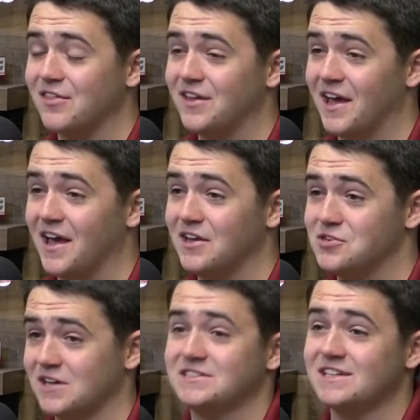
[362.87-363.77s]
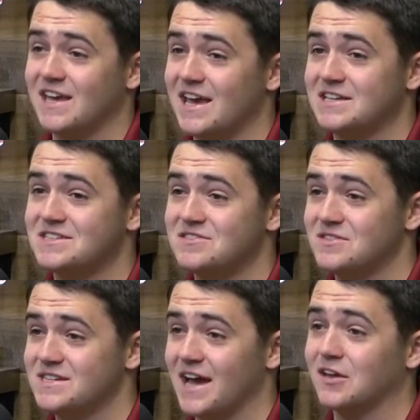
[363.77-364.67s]
today just in case
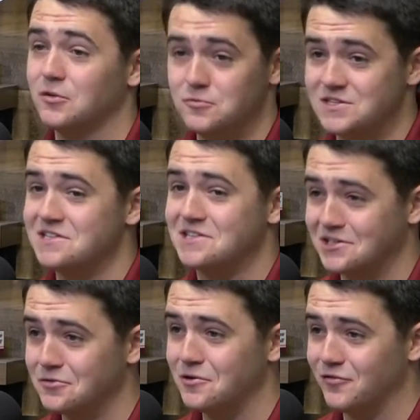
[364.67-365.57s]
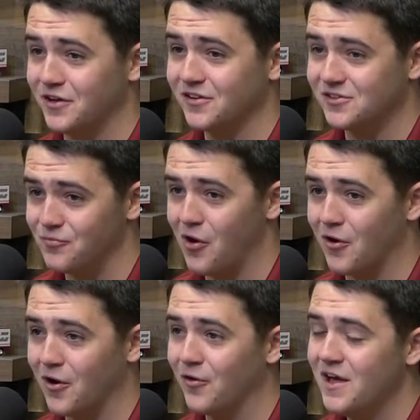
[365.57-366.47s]
Tech loses to Louisville
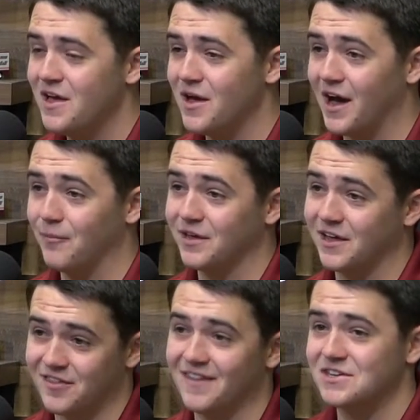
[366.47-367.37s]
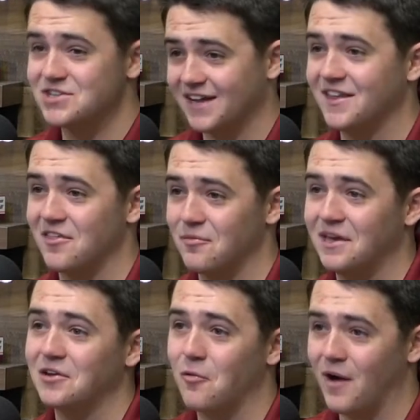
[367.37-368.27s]
tomorrow because then the shot doesn't
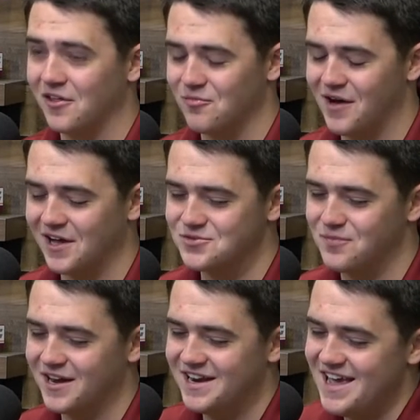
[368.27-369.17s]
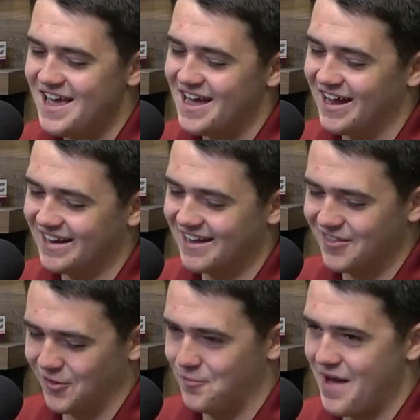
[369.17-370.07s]
mean quite as much. But
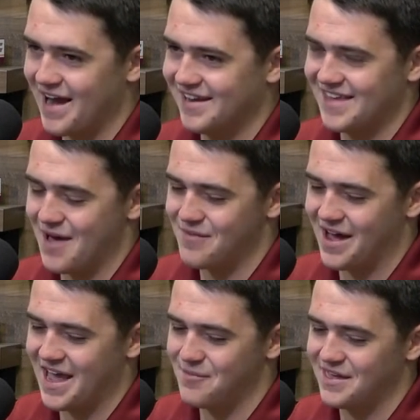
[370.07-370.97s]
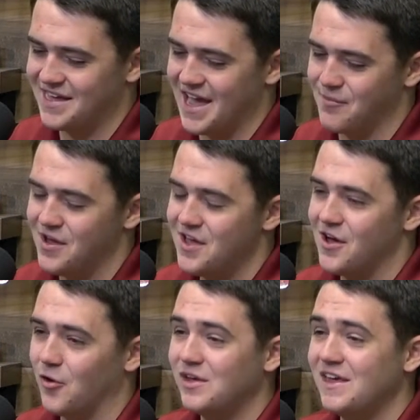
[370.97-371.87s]
let's look back at that Miami game.
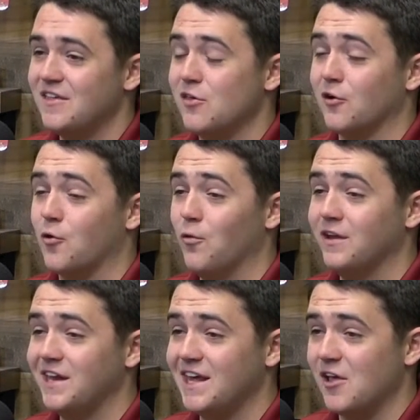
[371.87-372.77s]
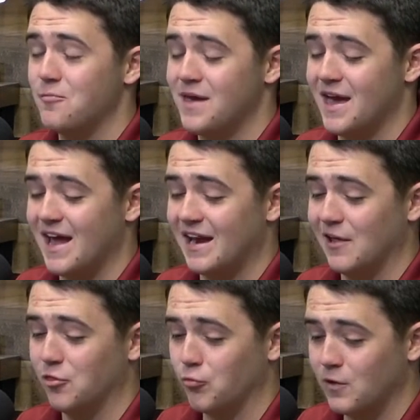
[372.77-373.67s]
Hokies, according to ESPN, had
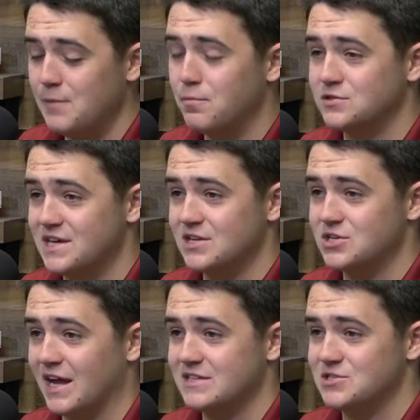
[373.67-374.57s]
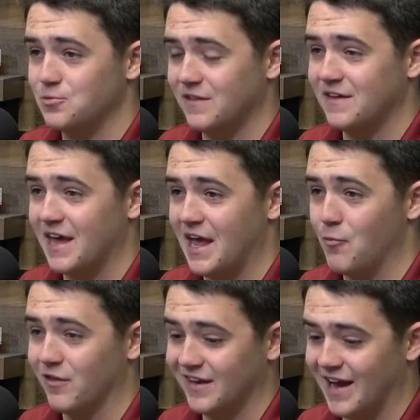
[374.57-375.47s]
a 3% chance to win the
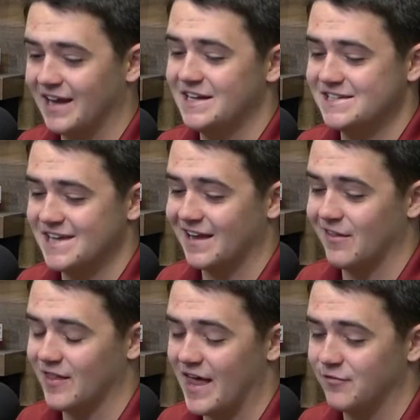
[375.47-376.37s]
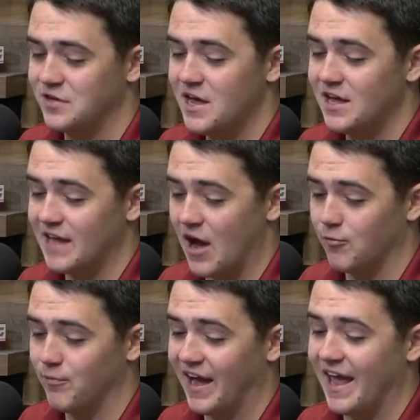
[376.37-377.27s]
game with 90 seconds left,
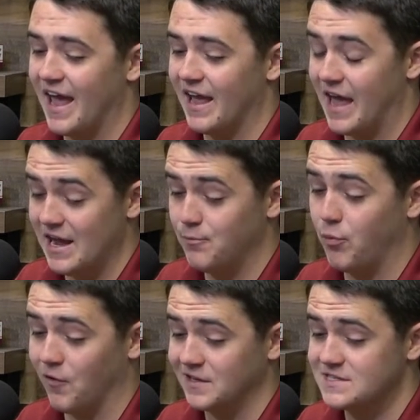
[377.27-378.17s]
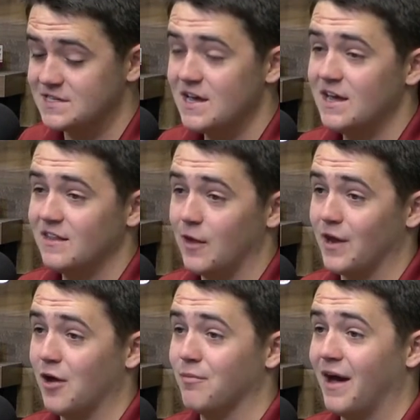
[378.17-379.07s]
down by 8 points. They were
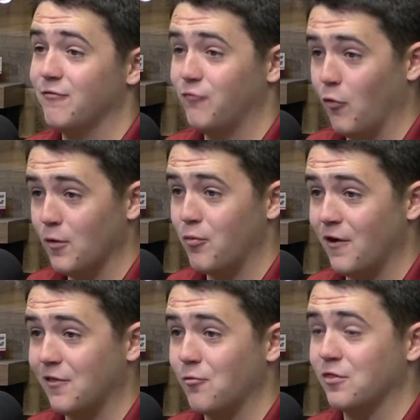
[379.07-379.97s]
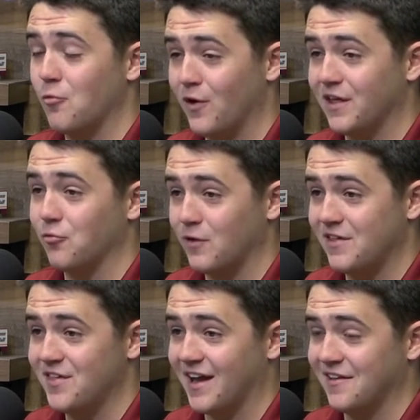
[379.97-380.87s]
down by 4 points with
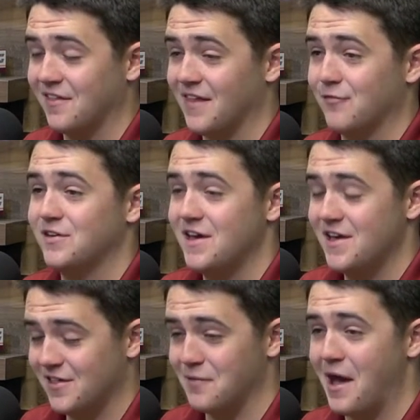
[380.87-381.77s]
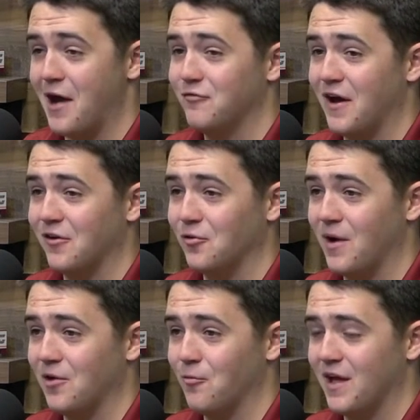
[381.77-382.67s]
23 seconds left, somehow found a
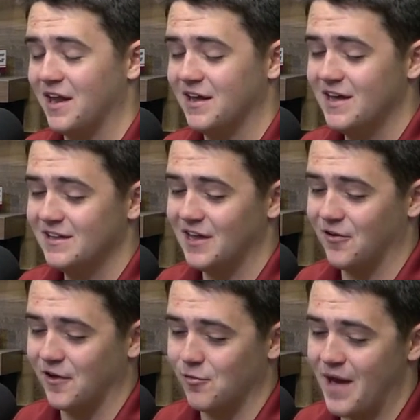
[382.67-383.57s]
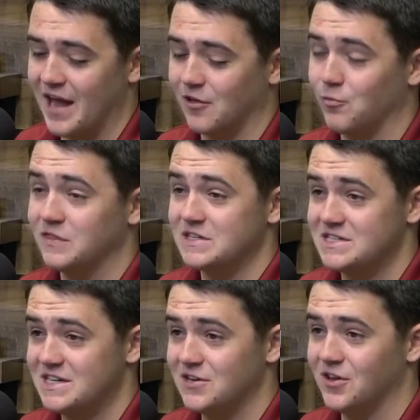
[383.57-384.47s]
way to win. Darius Maddox with the
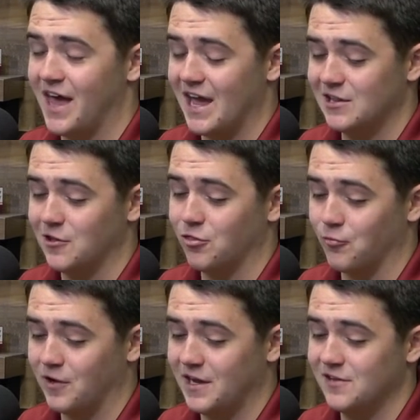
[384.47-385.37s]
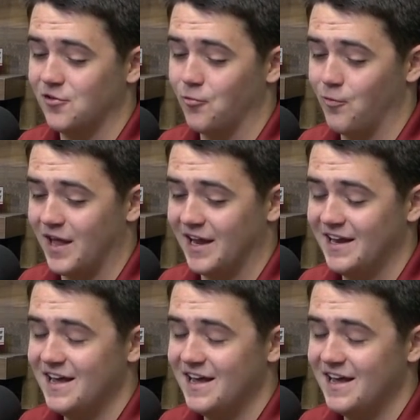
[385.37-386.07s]
steal and the three to win it.